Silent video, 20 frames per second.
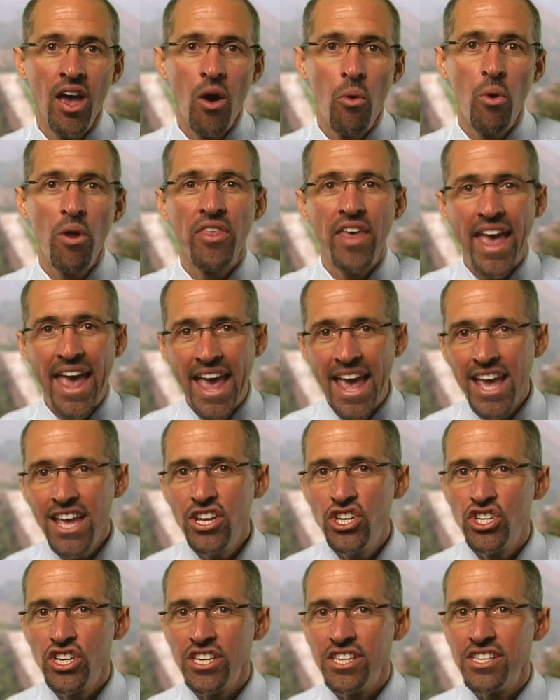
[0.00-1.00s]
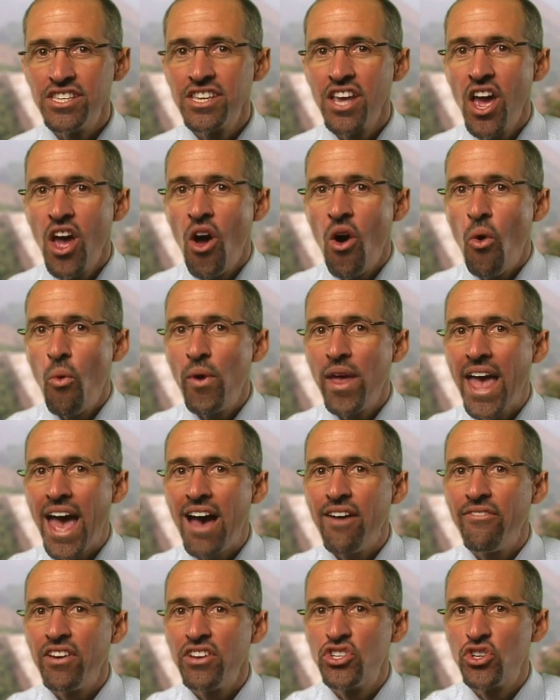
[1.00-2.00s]
With AGEs, we
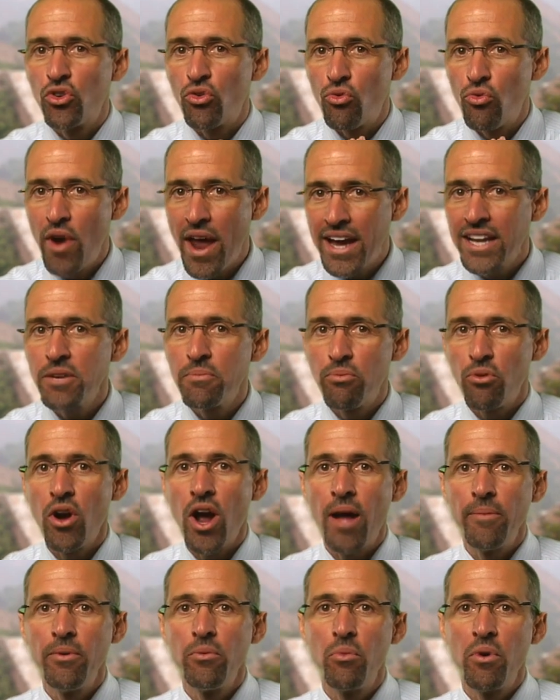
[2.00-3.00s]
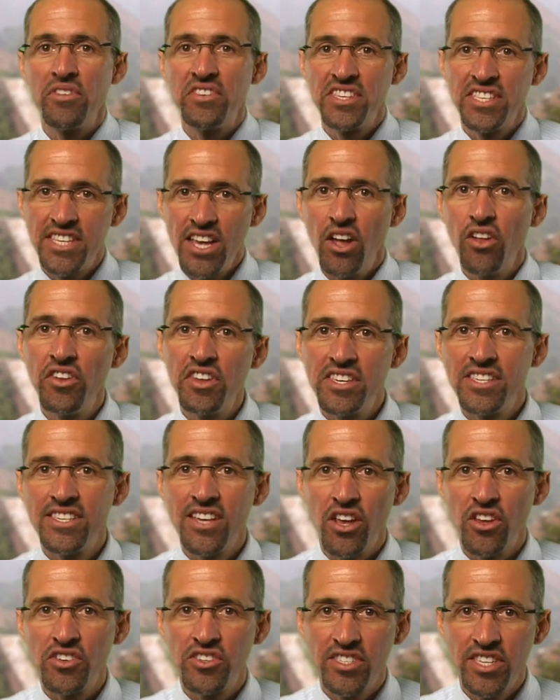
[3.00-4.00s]
have a direct problem with
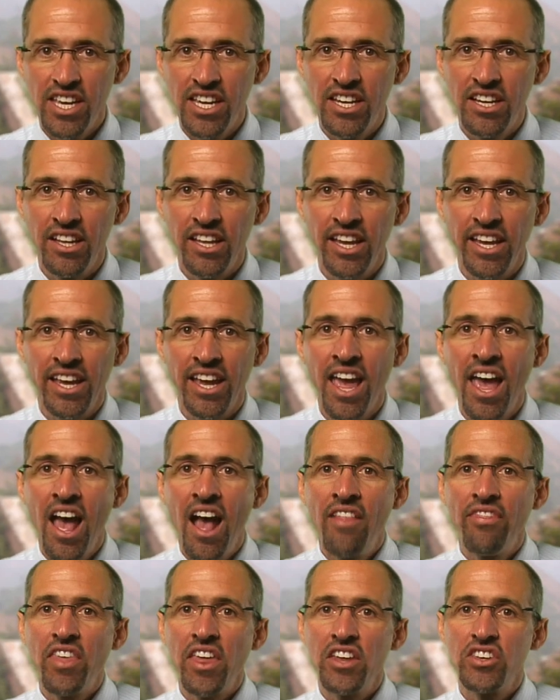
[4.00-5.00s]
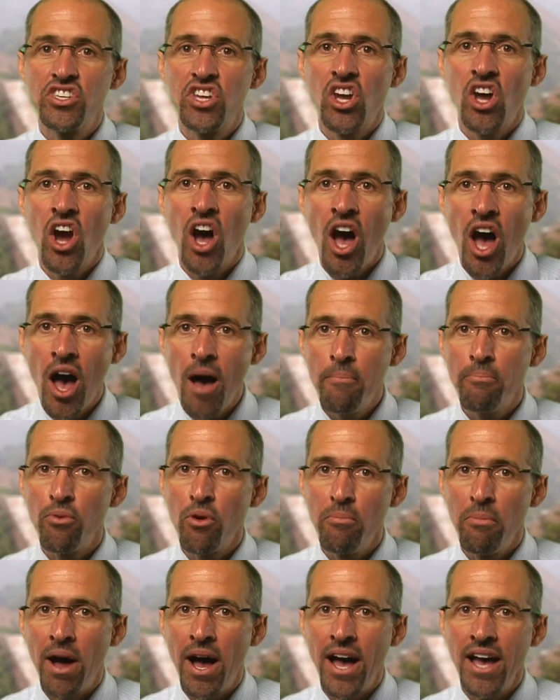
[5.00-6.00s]
cell-to-cell signaling that is
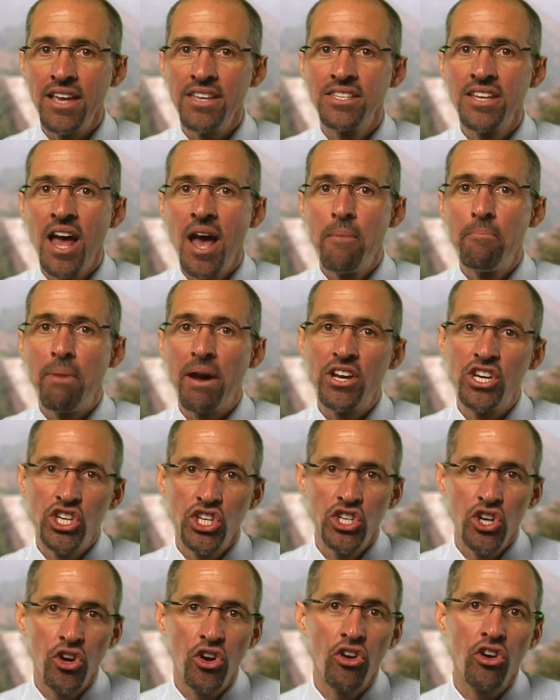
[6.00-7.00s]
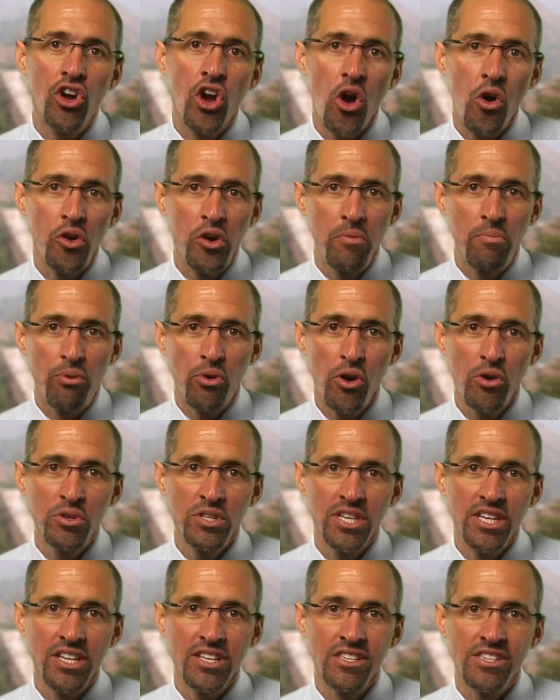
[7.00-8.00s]
compromised by sugar-coated
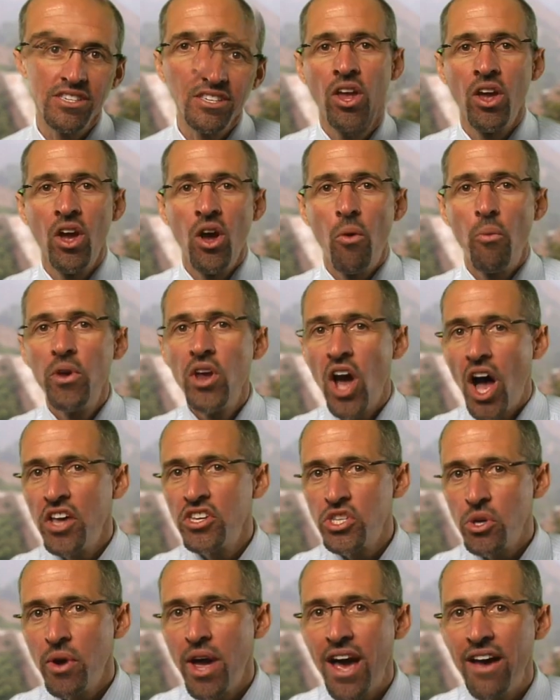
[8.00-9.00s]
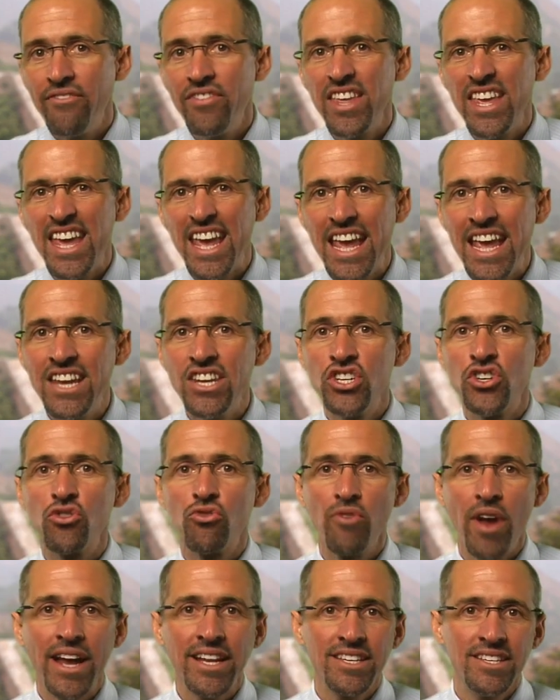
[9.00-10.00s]
proteins. We also have the
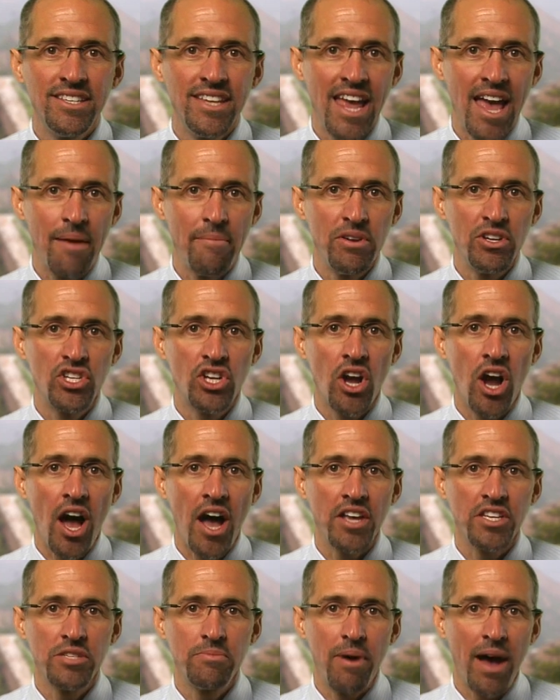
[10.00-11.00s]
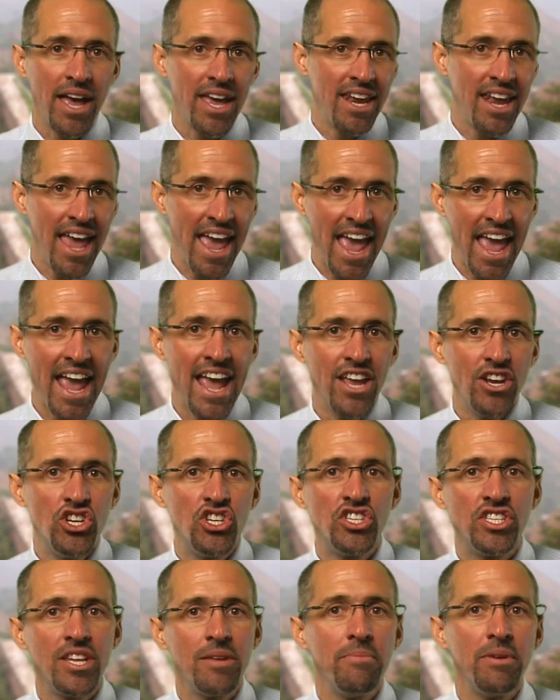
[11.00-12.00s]
indirect damage caused by an
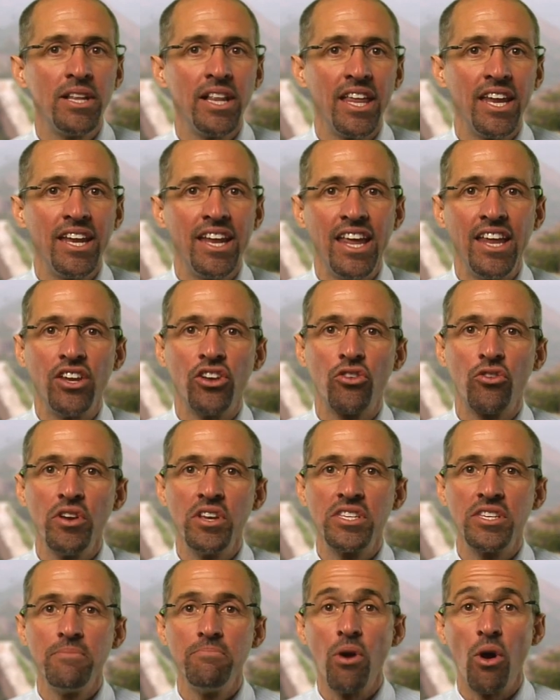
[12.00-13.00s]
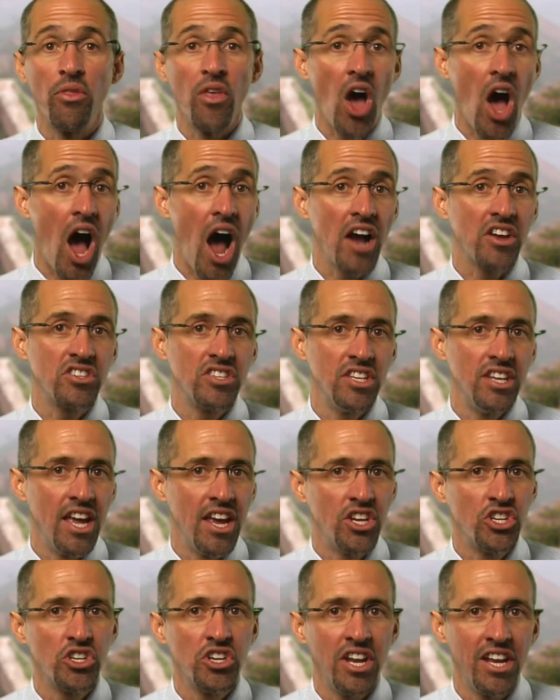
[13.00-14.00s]
age-stimulated increase in both
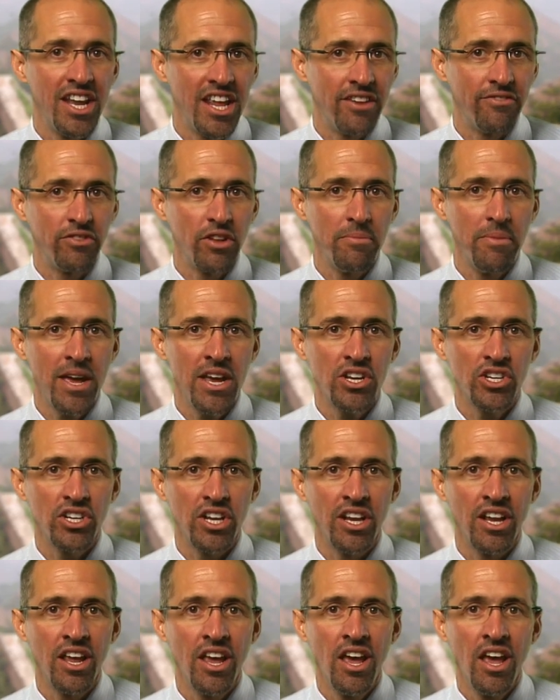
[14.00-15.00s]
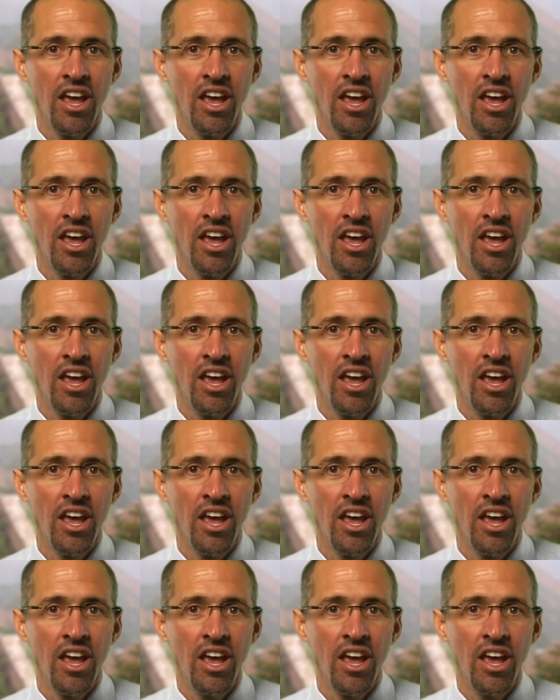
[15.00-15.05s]
oxidation and inflammation.